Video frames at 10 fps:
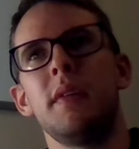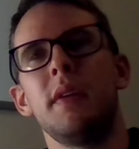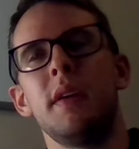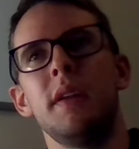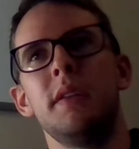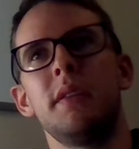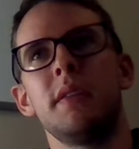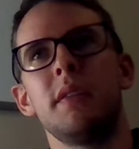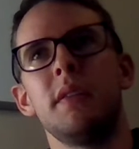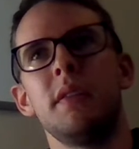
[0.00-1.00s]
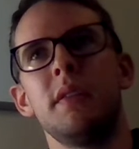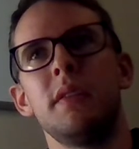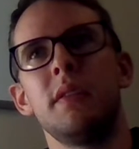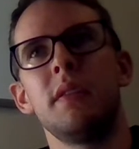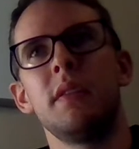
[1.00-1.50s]
And
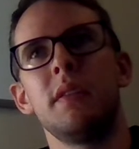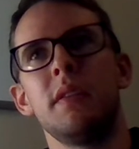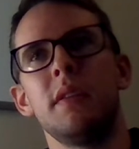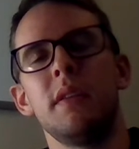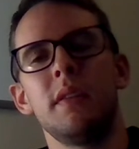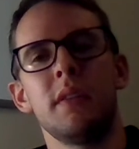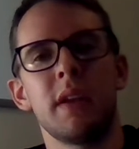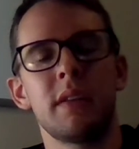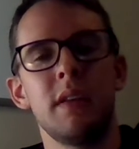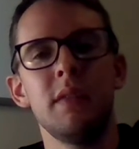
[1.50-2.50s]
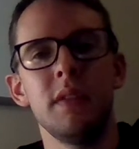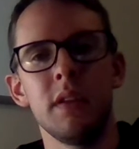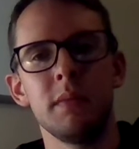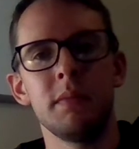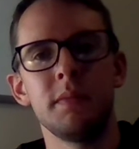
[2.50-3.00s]
it's an
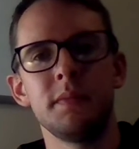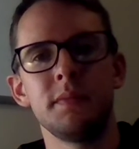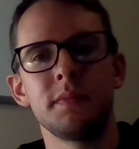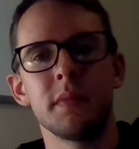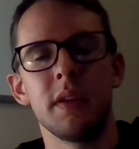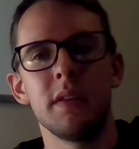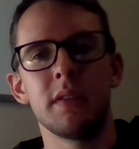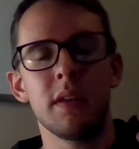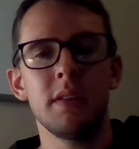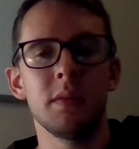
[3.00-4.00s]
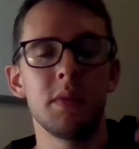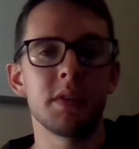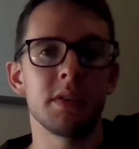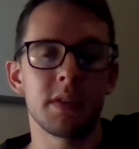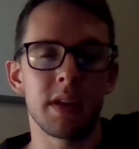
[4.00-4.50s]
activity. And the sense in which
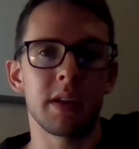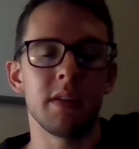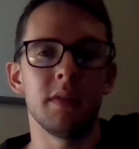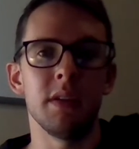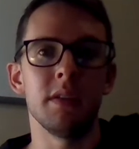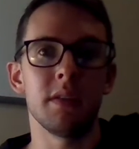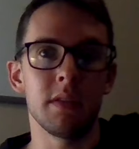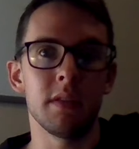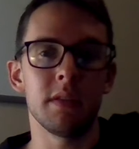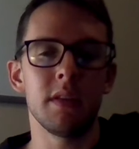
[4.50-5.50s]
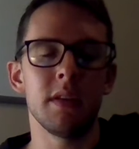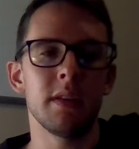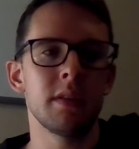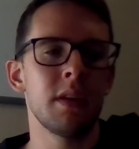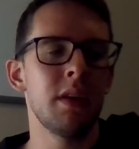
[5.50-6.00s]
it's an activity is
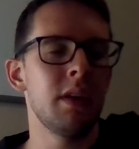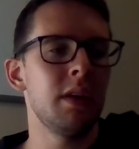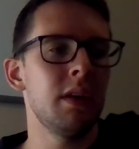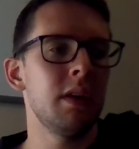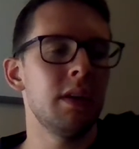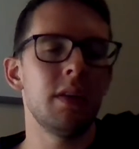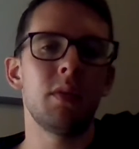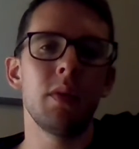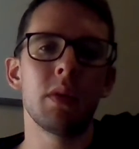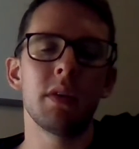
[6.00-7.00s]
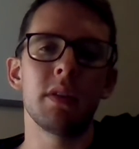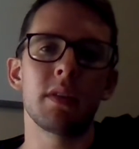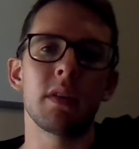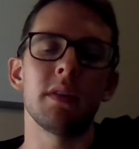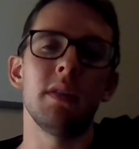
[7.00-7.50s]
this. If we were to
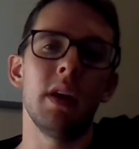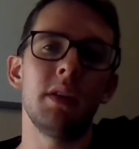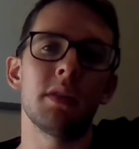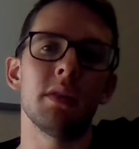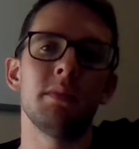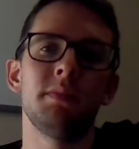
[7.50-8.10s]
discuss nature,